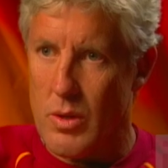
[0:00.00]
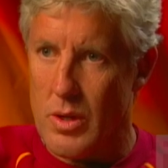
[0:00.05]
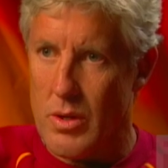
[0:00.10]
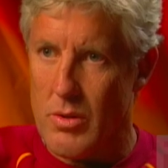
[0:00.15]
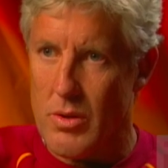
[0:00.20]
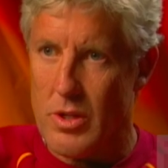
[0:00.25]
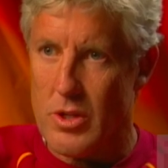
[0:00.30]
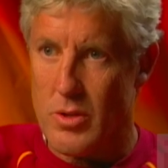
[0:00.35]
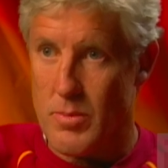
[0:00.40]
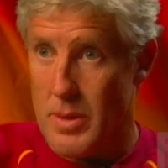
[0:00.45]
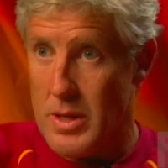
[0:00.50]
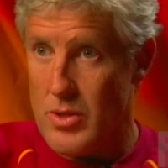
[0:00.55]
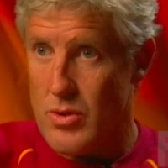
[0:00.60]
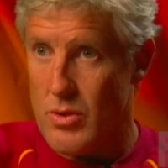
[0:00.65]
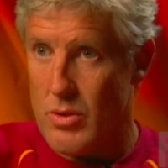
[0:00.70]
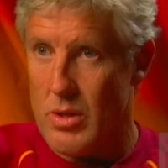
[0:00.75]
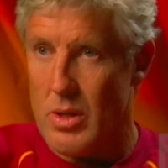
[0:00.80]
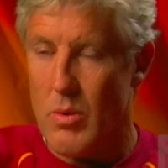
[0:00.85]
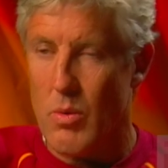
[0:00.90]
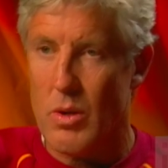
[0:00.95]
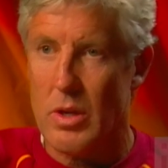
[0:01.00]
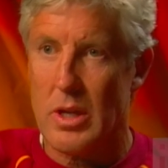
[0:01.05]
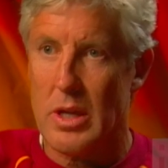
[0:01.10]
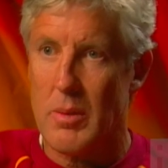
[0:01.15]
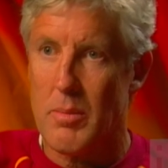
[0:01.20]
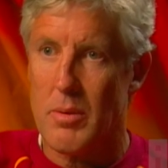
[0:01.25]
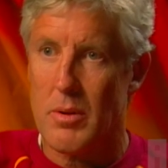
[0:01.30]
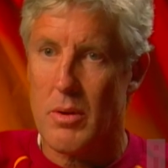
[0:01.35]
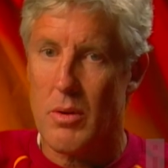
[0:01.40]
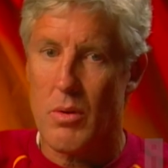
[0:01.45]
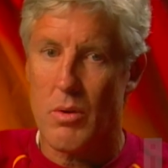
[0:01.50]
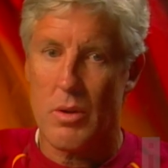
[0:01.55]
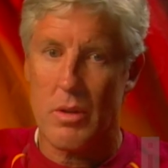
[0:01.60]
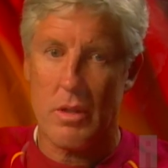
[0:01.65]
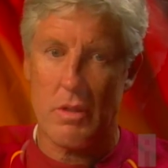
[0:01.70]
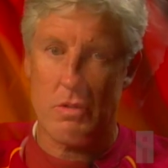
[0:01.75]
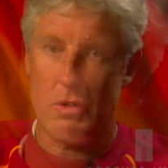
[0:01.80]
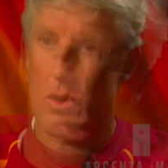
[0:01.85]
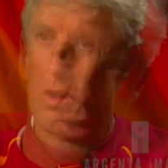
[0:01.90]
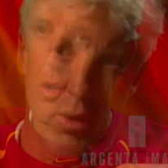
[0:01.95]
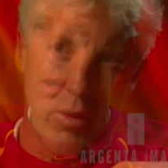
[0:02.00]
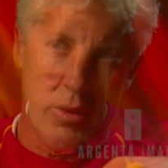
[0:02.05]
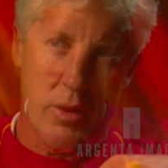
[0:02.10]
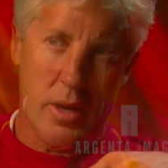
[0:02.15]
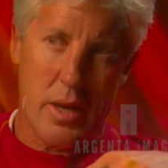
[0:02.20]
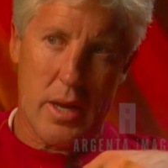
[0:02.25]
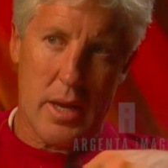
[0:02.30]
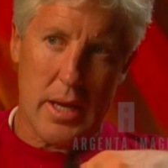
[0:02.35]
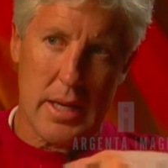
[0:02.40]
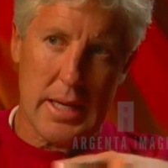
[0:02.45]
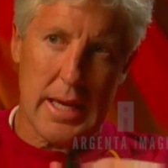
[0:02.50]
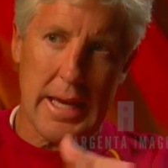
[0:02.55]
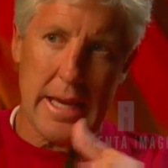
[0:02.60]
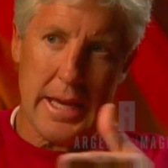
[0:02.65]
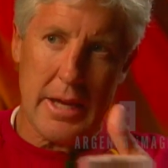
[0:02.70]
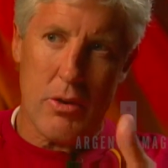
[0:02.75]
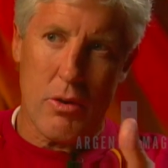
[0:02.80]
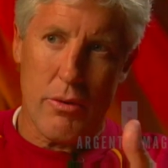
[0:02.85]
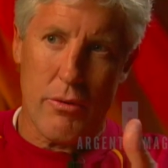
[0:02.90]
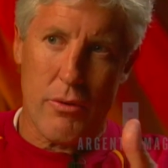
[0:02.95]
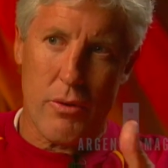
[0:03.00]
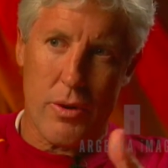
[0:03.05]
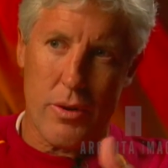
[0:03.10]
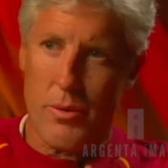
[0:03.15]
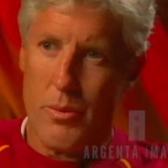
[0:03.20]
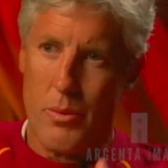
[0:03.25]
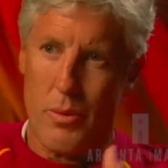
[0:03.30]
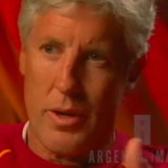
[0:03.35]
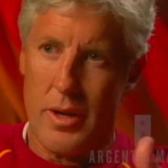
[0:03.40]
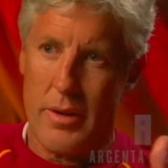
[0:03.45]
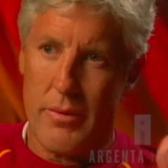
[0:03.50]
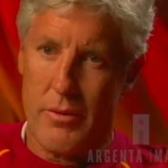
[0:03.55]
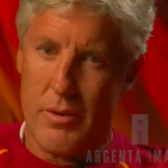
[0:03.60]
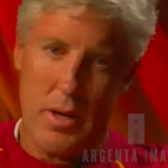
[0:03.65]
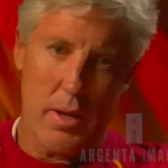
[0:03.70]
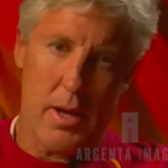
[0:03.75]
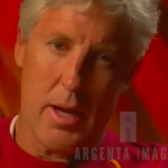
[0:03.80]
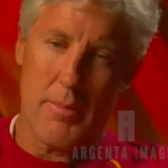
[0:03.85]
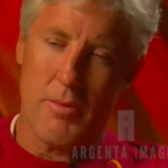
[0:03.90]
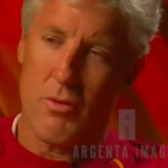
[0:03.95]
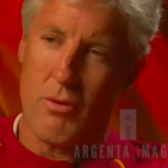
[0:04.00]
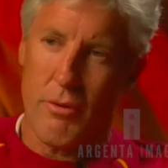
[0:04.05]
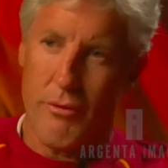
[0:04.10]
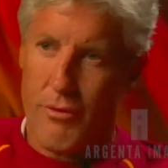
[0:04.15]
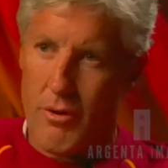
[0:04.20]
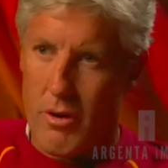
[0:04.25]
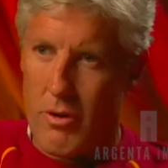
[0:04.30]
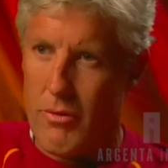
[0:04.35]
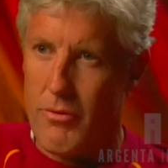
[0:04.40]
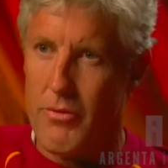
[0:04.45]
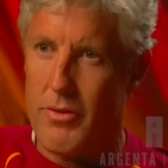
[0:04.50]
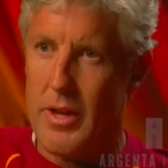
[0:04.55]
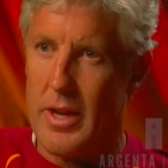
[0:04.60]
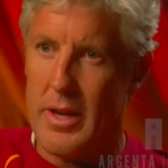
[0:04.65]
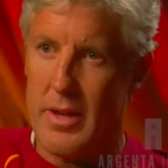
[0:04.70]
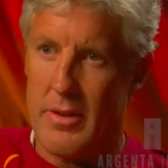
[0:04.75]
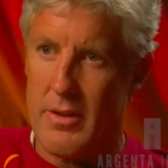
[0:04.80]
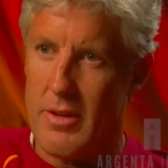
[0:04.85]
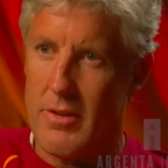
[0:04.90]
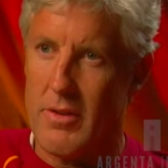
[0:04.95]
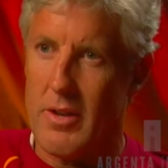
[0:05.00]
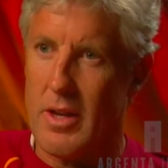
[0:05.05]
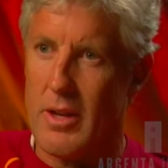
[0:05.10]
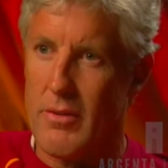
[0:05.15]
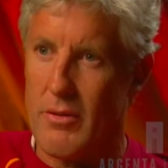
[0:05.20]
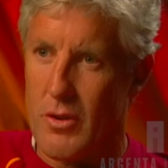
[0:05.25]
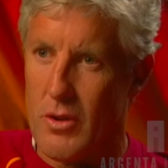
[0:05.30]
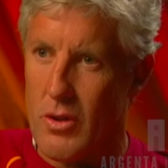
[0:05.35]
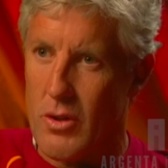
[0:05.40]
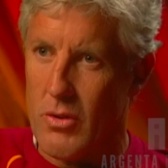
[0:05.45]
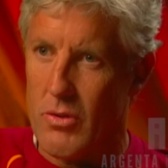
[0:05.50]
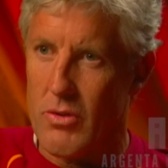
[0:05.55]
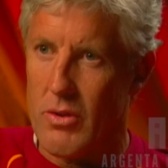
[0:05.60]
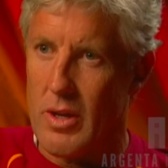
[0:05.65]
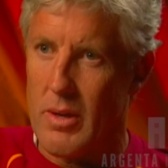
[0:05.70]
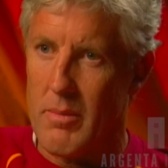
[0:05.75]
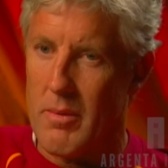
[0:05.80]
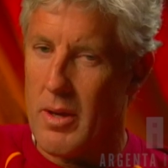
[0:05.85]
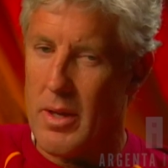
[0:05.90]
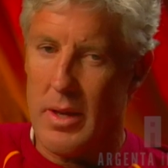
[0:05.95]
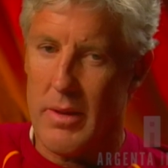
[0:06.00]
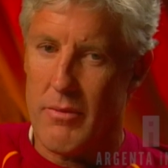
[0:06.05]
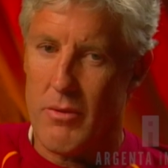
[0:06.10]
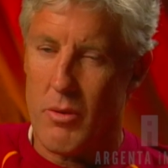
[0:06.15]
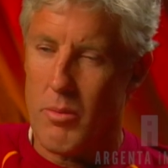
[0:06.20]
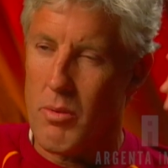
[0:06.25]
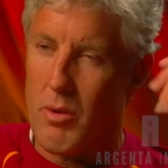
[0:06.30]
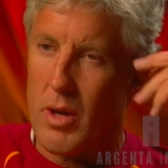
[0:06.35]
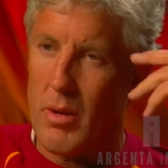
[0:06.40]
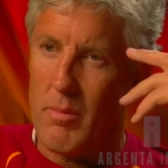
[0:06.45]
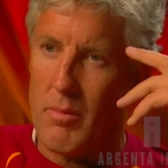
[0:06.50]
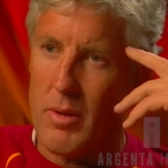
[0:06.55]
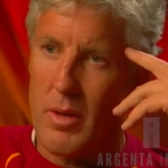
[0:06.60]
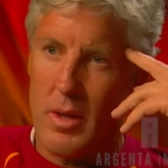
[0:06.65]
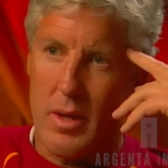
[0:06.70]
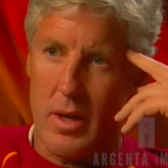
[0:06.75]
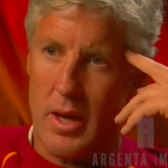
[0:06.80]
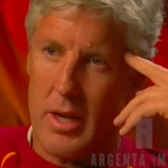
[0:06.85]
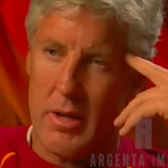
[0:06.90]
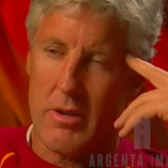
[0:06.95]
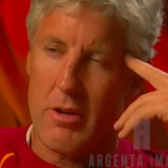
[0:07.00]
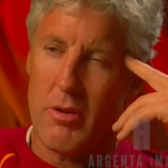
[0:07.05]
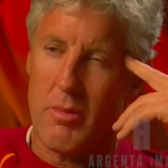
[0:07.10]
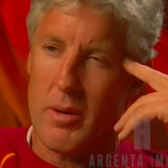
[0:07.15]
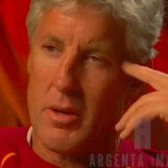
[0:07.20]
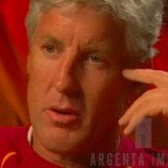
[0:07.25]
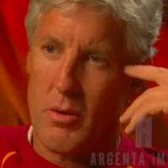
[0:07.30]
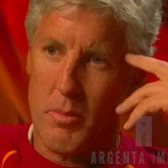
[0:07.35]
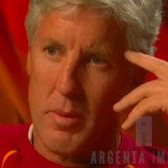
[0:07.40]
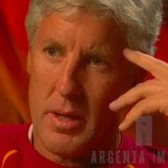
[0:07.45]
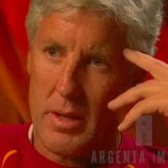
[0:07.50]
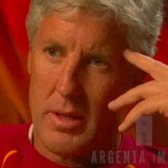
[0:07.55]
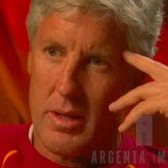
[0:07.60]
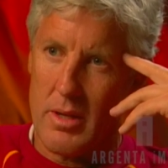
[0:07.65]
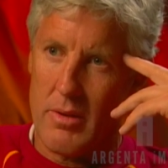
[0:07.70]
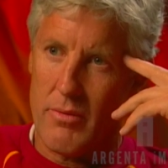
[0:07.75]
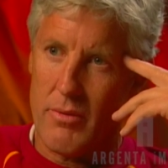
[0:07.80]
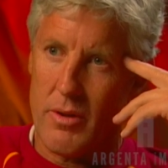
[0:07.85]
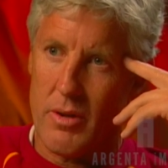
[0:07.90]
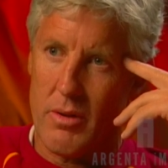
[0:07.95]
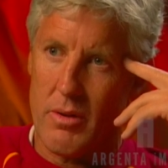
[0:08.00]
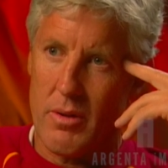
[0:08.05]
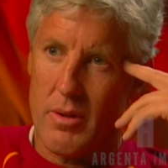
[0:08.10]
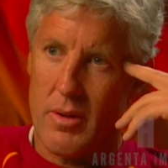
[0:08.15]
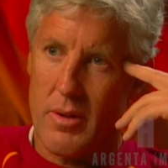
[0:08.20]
here that's special and I want to keep it going as long as I can't get over it or whatever. I'm so far over that, it's not even close. I have no problem. I don't care about going back to the NFL.